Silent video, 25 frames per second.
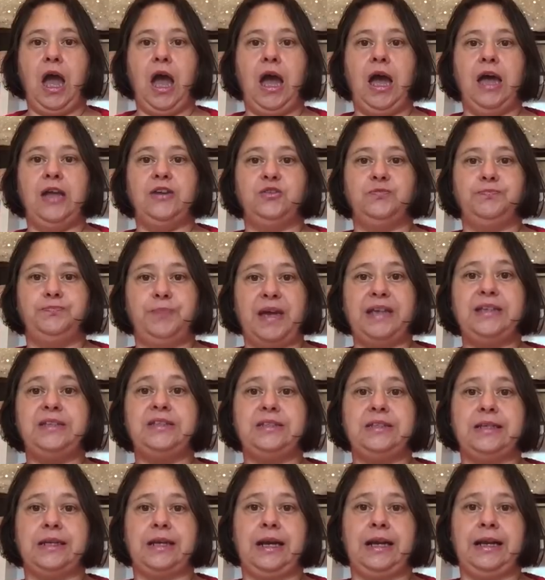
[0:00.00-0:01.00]
And
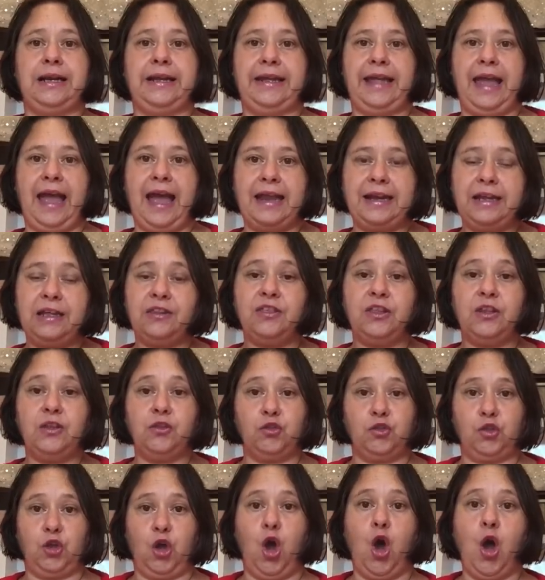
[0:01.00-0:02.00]
basically anything
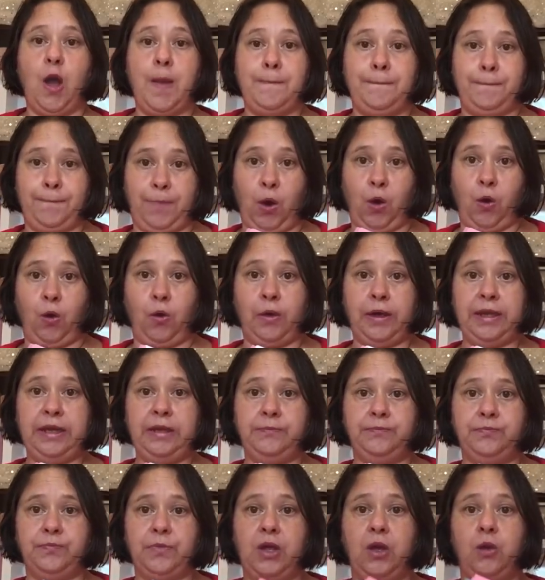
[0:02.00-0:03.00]
that I buy,
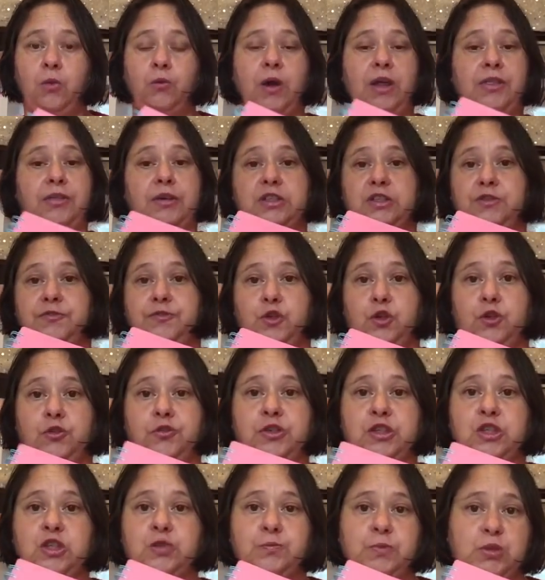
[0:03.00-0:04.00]
whether it's for
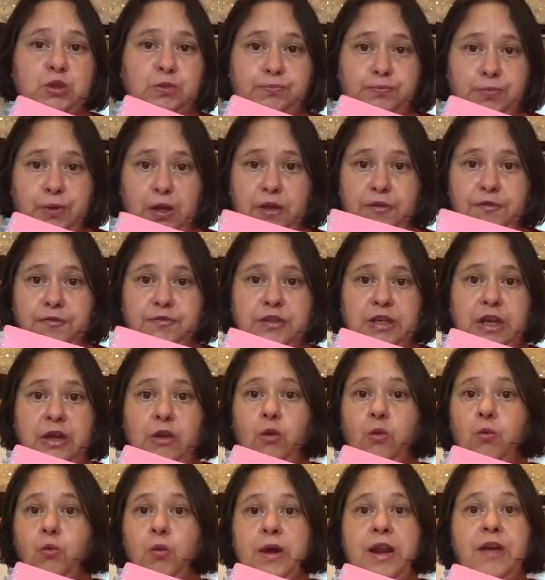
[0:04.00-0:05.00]
Christmas, birthday
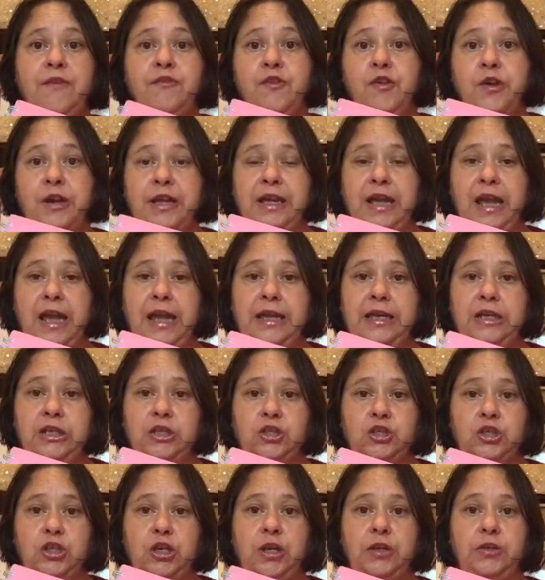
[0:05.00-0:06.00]
or whatever
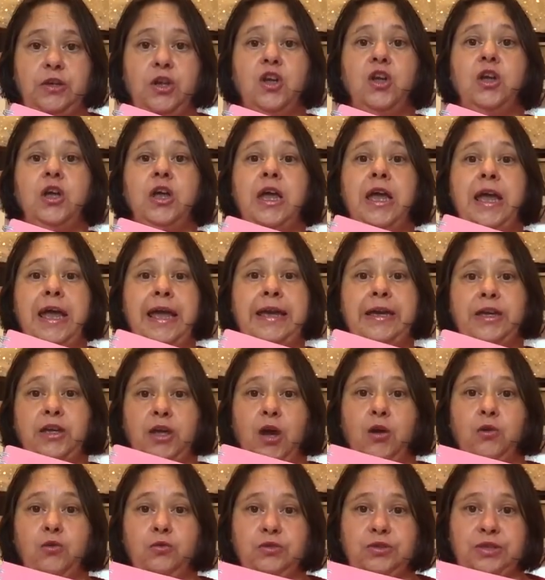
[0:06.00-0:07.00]
occasion, it
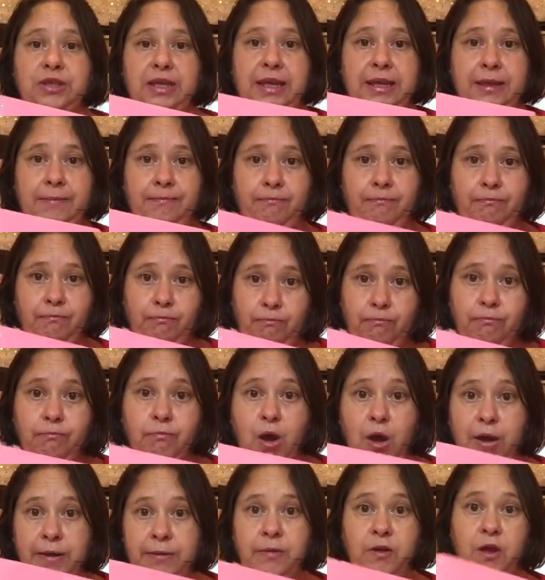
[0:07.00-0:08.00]
goes in
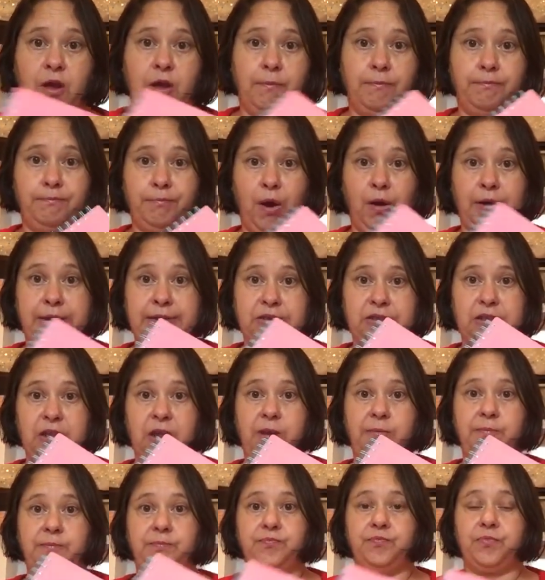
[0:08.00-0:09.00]
my binder.